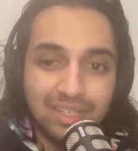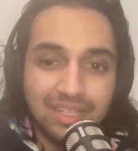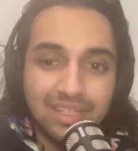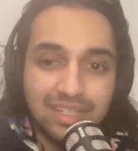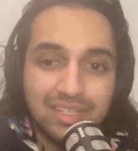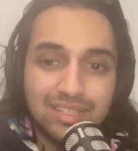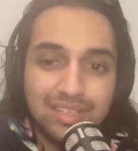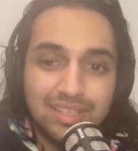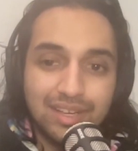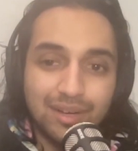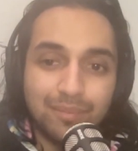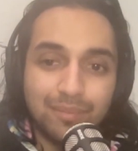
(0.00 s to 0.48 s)

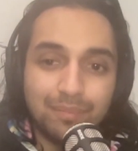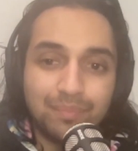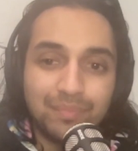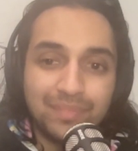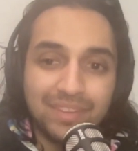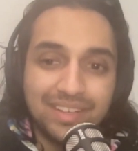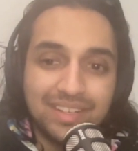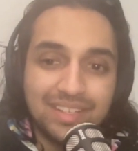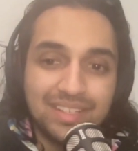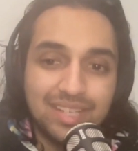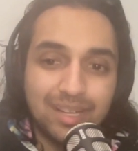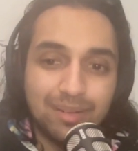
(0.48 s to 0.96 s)
So,
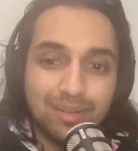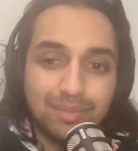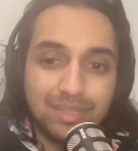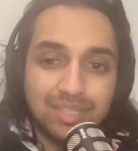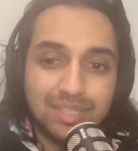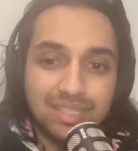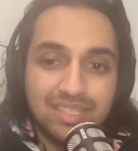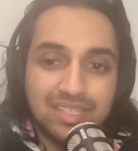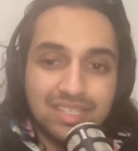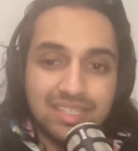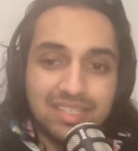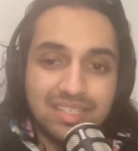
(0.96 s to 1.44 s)

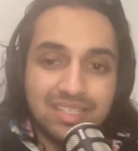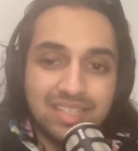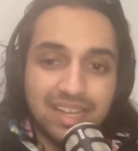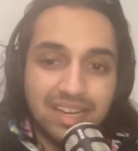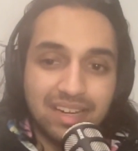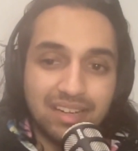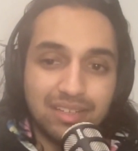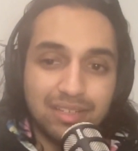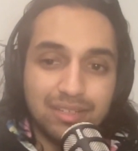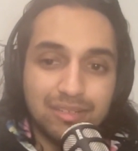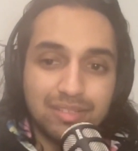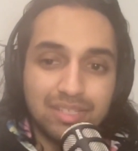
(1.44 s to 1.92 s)
Sunburst is
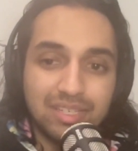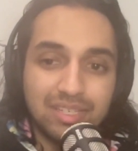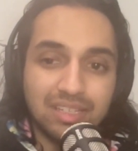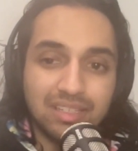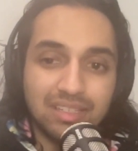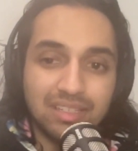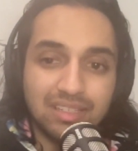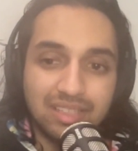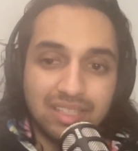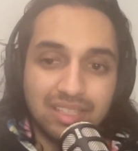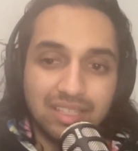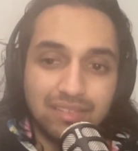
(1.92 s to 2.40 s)
there using a
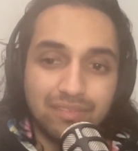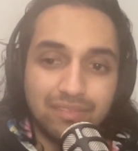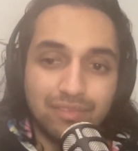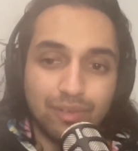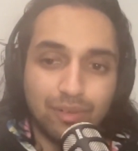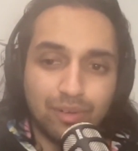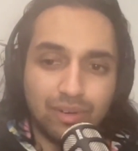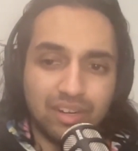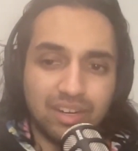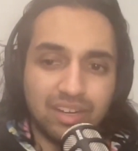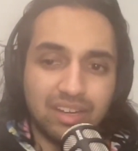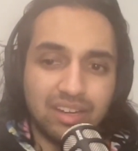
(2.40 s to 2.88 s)
leaf
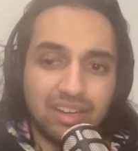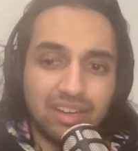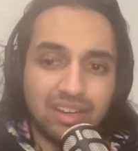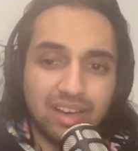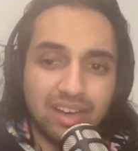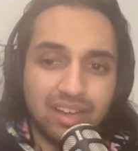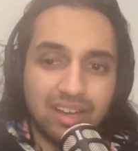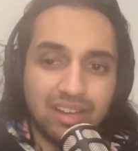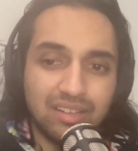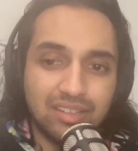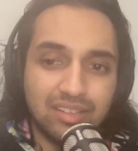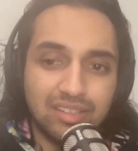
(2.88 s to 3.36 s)
or a
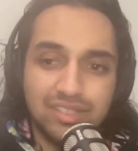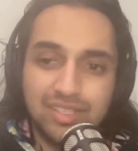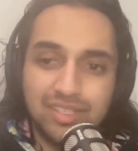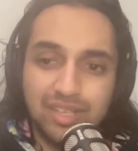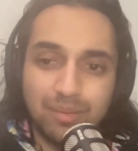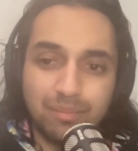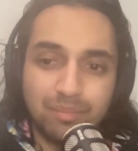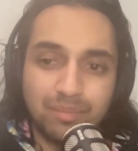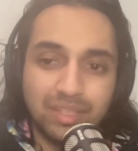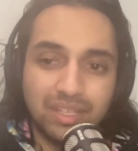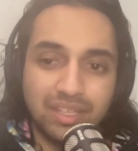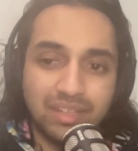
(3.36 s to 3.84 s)
nut or
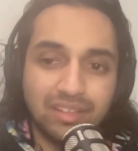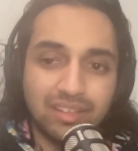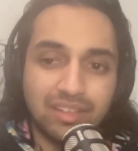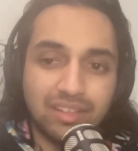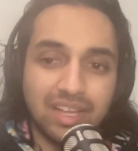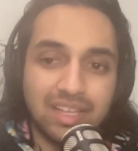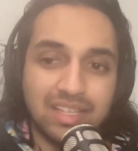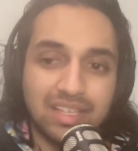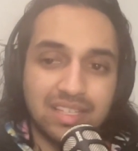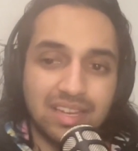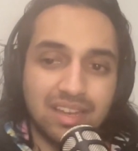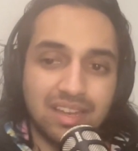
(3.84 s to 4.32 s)
something
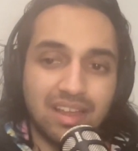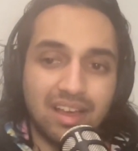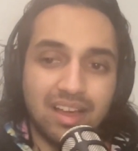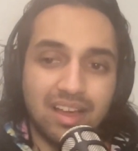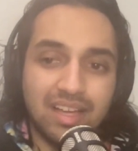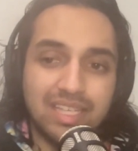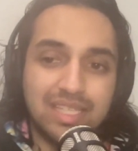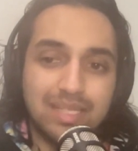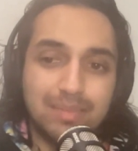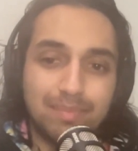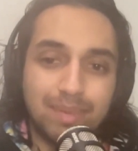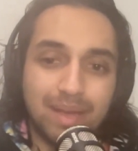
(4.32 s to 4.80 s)
as an
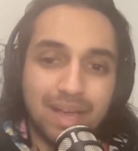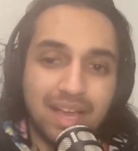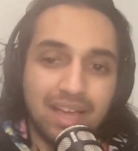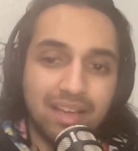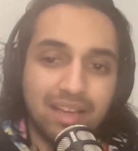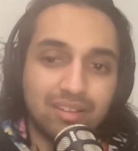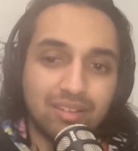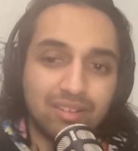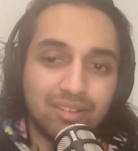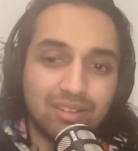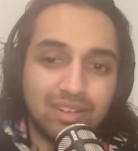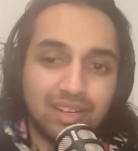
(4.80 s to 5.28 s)
ice
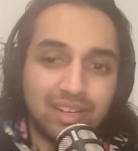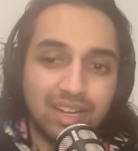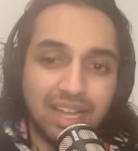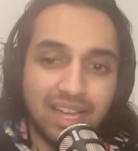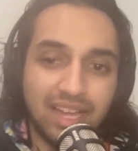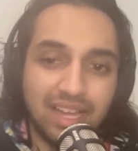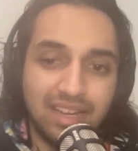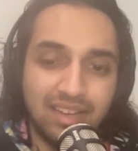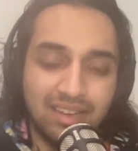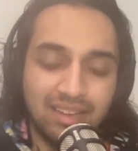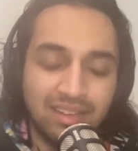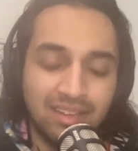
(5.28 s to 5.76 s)
pack on her
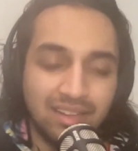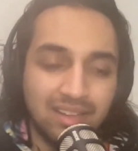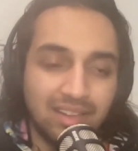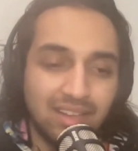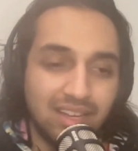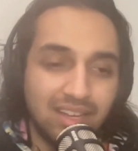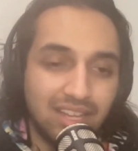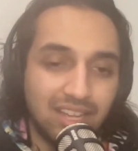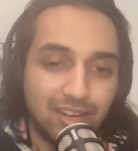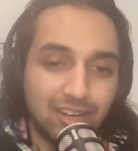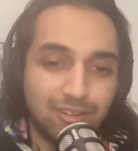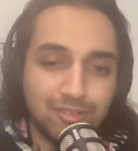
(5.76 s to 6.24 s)
head.
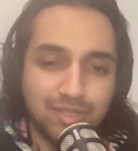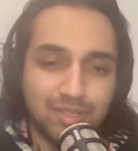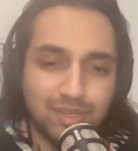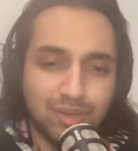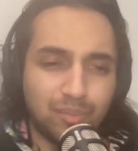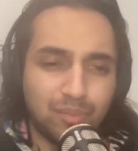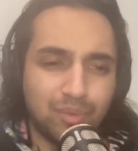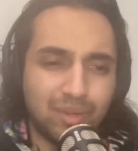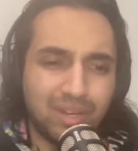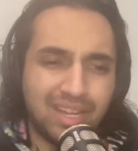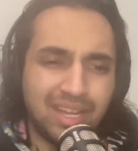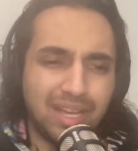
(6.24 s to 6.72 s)
And I was like,
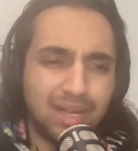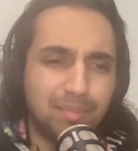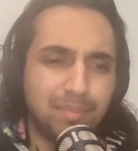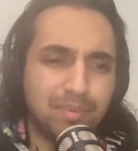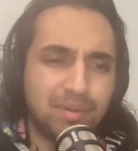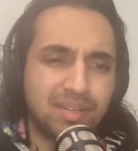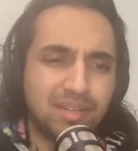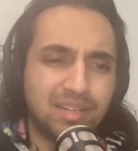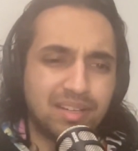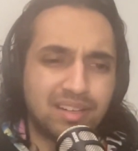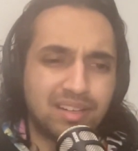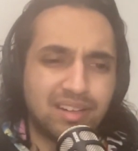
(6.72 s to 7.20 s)
what
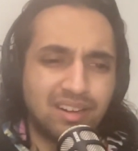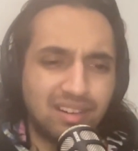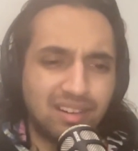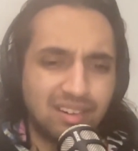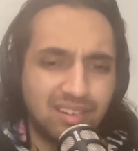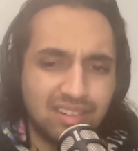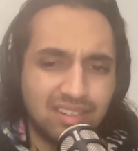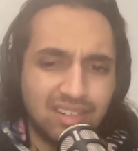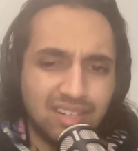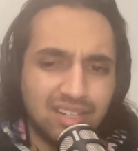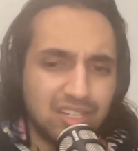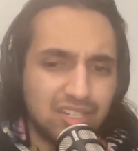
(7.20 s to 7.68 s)
happened to her?
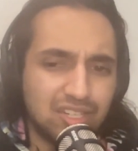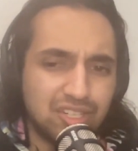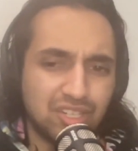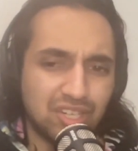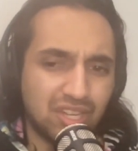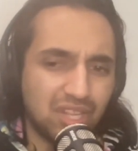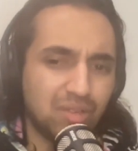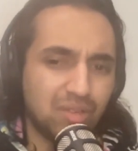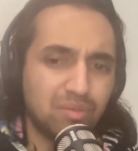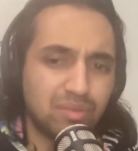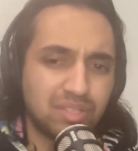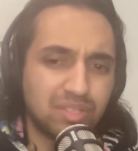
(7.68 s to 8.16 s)

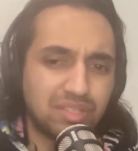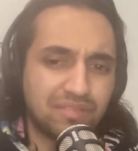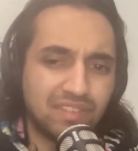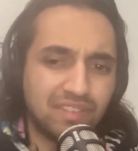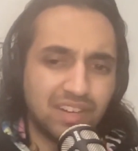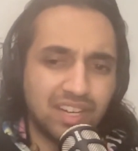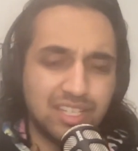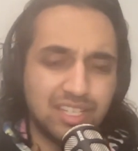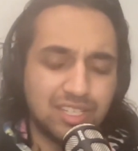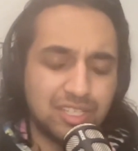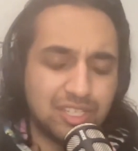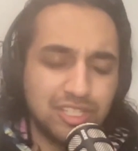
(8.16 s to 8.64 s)
She was
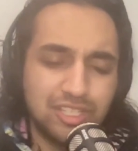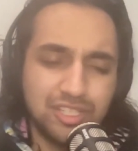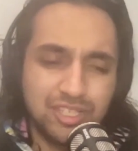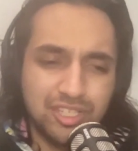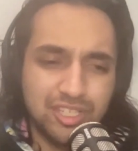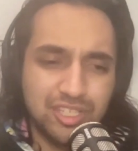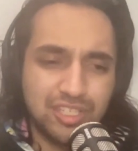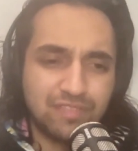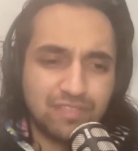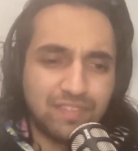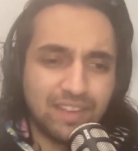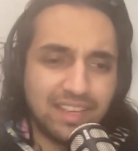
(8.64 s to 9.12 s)
fine. She's
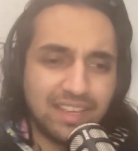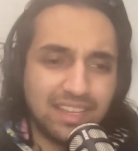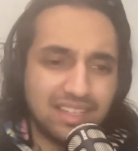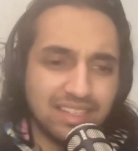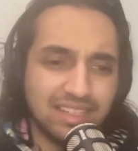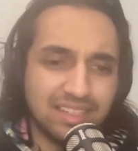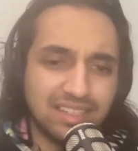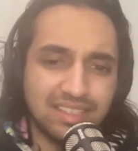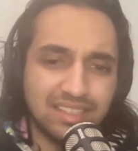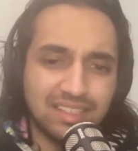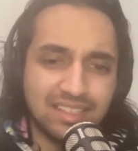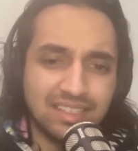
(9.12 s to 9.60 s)
just
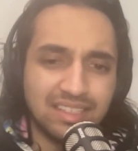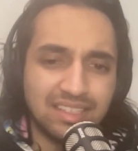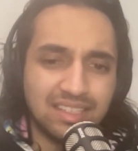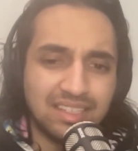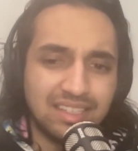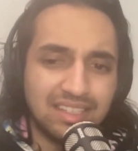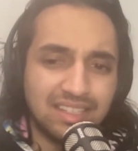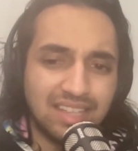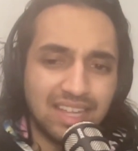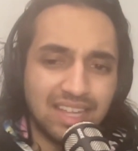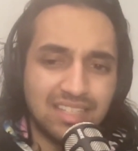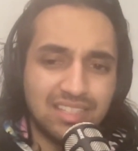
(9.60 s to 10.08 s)
faking it.
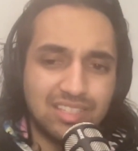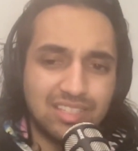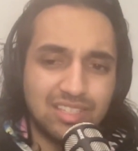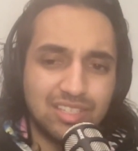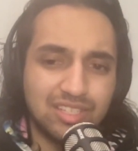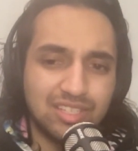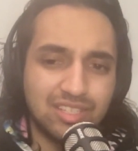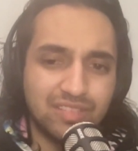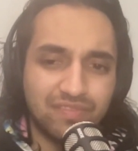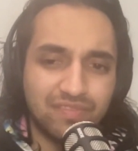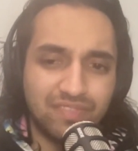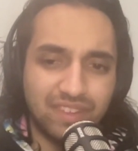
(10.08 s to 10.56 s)
That's
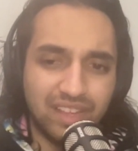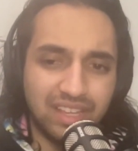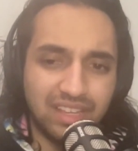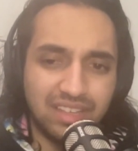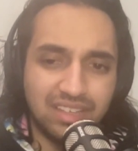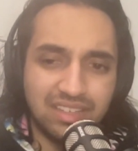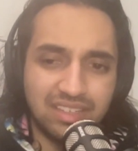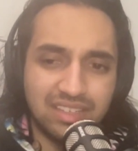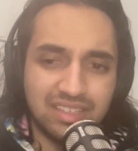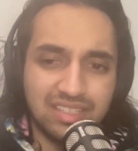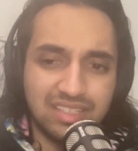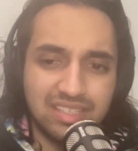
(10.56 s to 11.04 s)
just
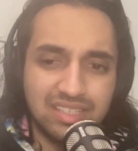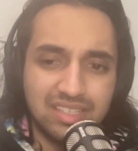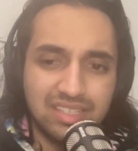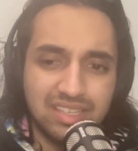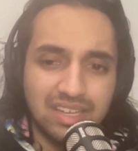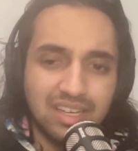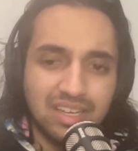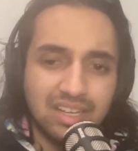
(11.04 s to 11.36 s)
fakeness.